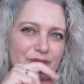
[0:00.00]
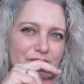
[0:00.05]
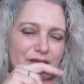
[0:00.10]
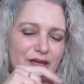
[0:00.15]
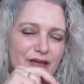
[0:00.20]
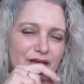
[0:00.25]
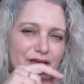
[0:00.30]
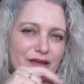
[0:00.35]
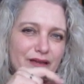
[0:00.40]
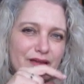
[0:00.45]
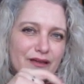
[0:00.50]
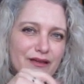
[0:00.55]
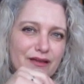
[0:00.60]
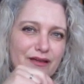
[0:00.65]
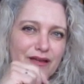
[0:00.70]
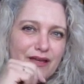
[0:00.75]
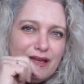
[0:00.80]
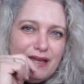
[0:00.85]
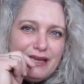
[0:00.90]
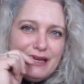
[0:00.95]
uh,
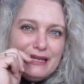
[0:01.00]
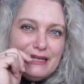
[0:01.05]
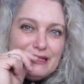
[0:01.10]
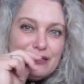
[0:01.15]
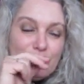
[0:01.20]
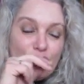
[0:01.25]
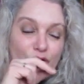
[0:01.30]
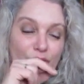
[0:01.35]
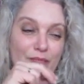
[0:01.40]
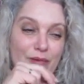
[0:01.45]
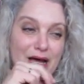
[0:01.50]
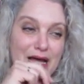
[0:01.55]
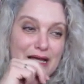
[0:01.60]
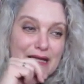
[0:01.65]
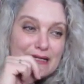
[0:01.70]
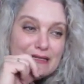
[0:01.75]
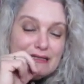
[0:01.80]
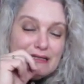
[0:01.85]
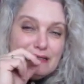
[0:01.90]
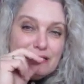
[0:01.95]
in our
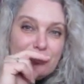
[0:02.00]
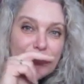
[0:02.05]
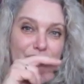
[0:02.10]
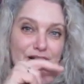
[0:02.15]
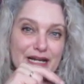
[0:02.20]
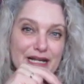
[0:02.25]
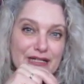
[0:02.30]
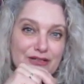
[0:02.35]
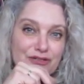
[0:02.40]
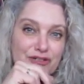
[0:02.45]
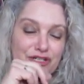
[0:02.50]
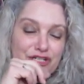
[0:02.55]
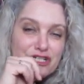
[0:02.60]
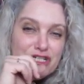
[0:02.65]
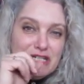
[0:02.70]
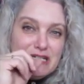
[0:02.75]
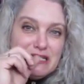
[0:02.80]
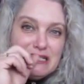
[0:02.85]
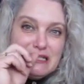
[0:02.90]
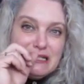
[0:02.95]
mind, in our
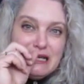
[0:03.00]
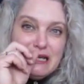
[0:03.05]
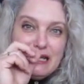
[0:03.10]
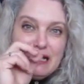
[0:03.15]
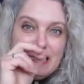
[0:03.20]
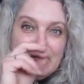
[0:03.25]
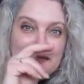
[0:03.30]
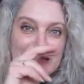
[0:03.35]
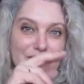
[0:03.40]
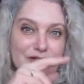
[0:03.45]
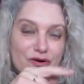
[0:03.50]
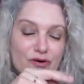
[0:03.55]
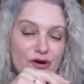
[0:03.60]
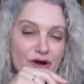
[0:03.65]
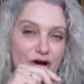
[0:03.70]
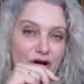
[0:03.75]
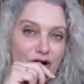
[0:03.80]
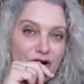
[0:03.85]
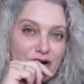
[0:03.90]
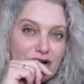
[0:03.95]
energy, in our
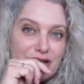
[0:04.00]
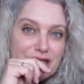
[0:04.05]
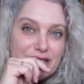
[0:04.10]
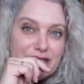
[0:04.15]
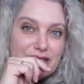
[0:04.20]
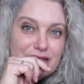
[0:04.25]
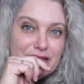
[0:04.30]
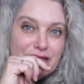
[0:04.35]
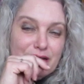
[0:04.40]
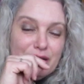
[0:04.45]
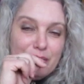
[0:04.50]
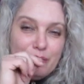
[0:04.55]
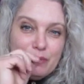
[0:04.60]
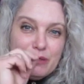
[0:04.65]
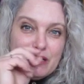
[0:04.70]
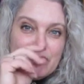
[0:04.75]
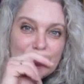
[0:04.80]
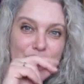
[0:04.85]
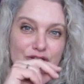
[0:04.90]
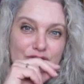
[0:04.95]
heart,
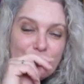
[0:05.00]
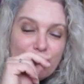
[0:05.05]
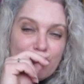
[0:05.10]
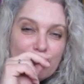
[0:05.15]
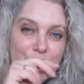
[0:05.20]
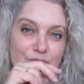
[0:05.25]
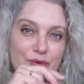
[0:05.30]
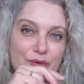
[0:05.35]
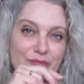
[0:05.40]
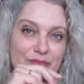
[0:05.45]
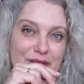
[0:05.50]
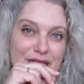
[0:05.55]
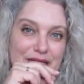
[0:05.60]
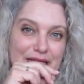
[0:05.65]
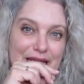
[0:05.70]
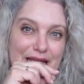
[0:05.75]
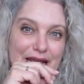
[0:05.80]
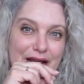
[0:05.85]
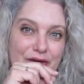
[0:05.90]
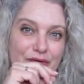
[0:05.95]
because of what we've
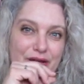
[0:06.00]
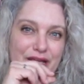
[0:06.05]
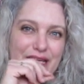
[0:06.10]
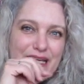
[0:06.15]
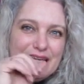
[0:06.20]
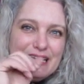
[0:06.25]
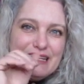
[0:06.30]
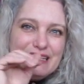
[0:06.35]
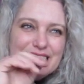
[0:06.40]
been carrying.